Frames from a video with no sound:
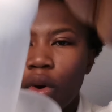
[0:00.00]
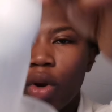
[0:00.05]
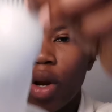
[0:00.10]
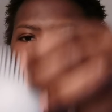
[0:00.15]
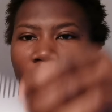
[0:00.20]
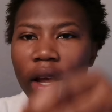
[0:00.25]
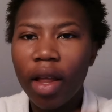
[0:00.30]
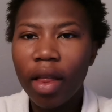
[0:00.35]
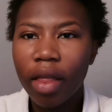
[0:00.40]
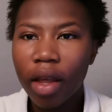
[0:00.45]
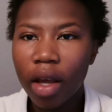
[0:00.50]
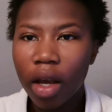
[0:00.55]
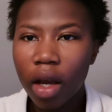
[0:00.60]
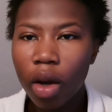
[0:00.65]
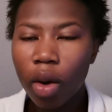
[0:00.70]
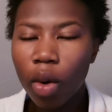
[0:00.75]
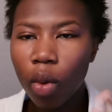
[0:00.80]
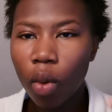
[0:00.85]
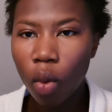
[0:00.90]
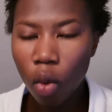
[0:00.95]
oil in there
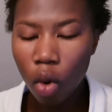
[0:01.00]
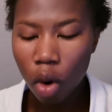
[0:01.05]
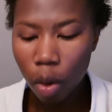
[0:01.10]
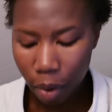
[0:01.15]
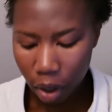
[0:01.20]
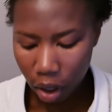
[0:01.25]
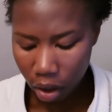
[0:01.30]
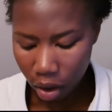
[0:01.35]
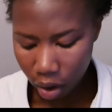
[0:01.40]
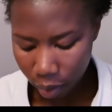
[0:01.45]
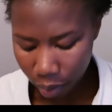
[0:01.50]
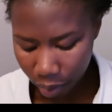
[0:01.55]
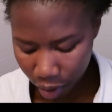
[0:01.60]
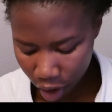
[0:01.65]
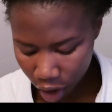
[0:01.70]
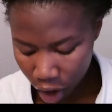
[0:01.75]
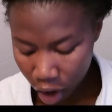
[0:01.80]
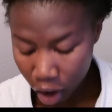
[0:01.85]
warming up.